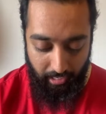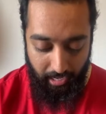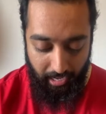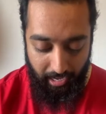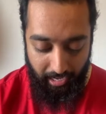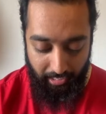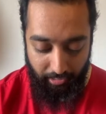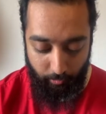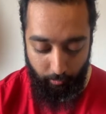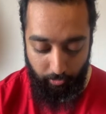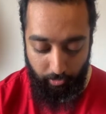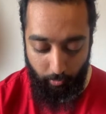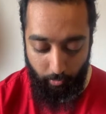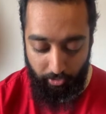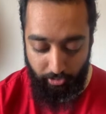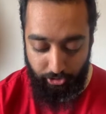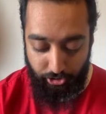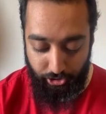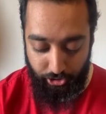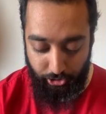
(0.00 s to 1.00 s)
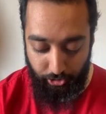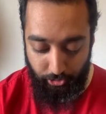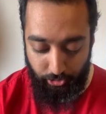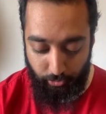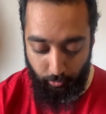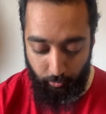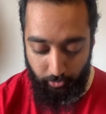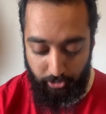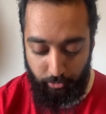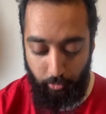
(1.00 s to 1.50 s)
And we want to
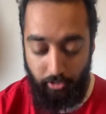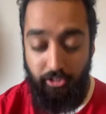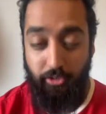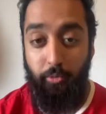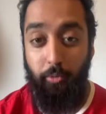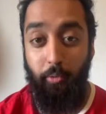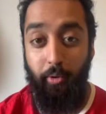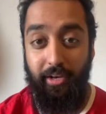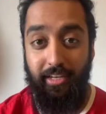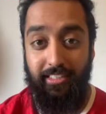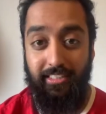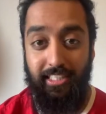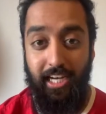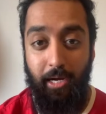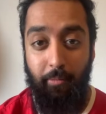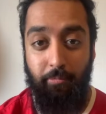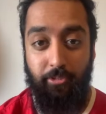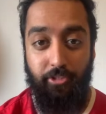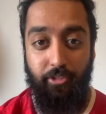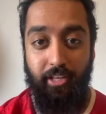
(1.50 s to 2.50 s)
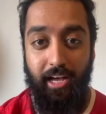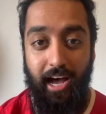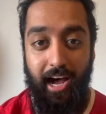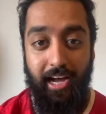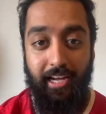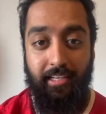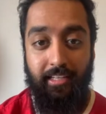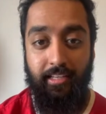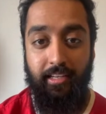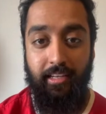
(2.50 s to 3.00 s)
choose which ones we want to zap. So the
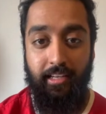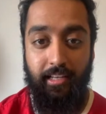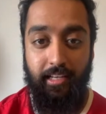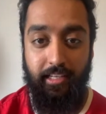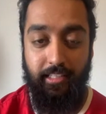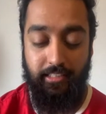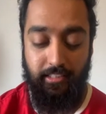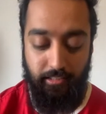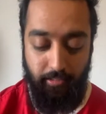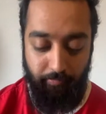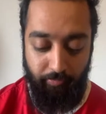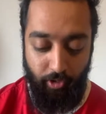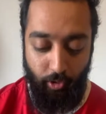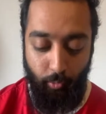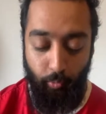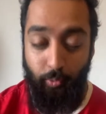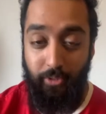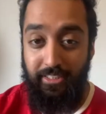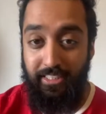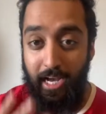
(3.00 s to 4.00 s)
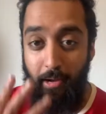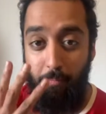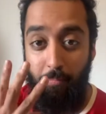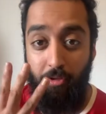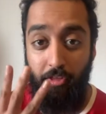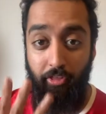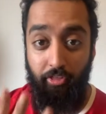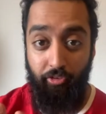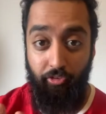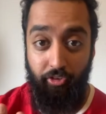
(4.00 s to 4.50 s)
idea is we
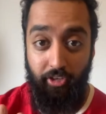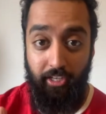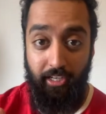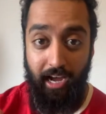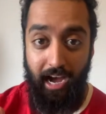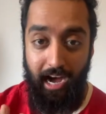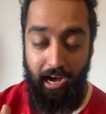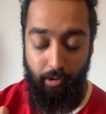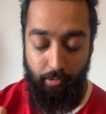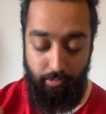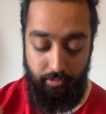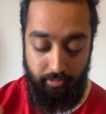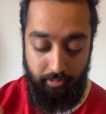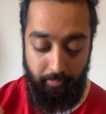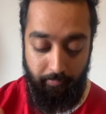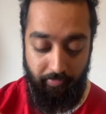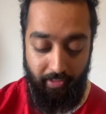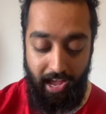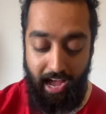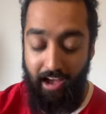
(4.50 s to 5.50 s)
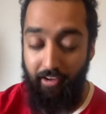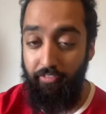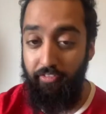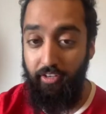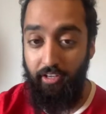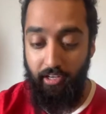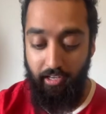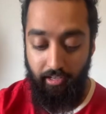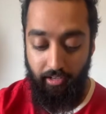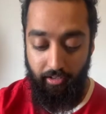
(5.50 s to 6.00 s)
zap 3 out.
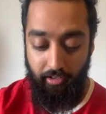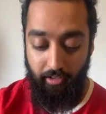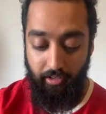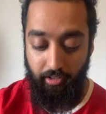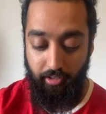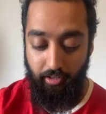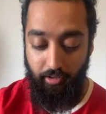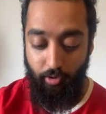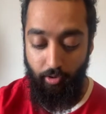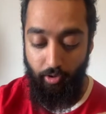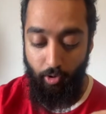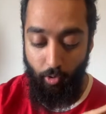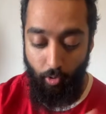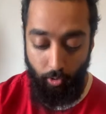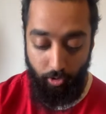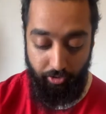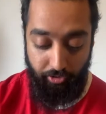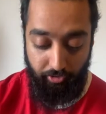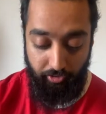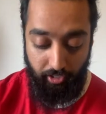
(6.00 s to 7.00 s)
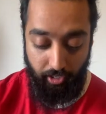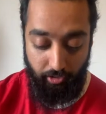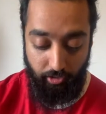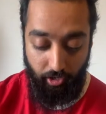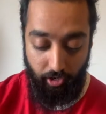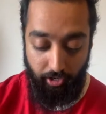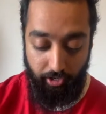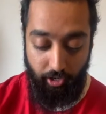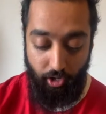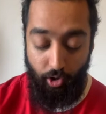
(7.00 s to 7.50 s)
After all 3 are
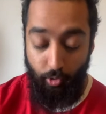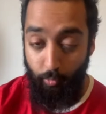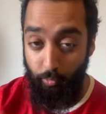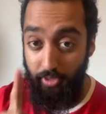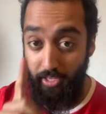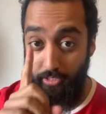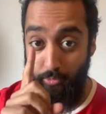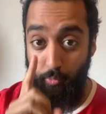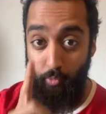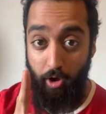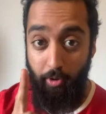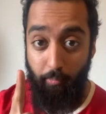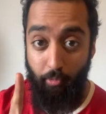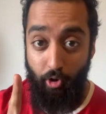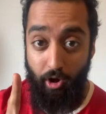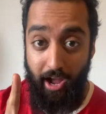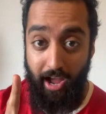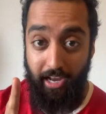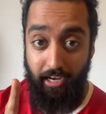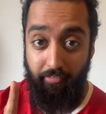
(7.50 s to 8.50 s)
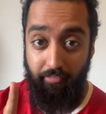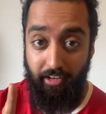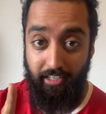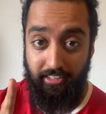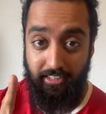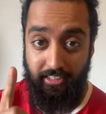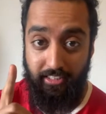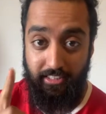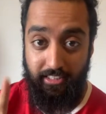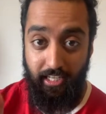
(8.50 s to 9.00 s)
gone, there's 1 more air
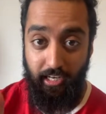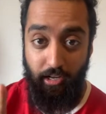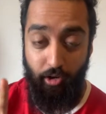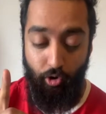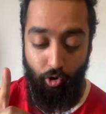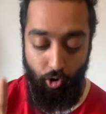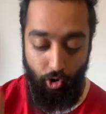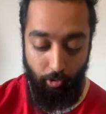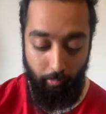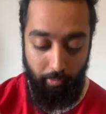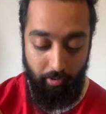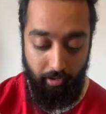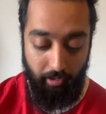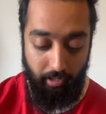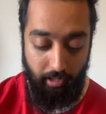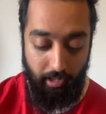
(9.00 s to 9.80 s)
defense still up.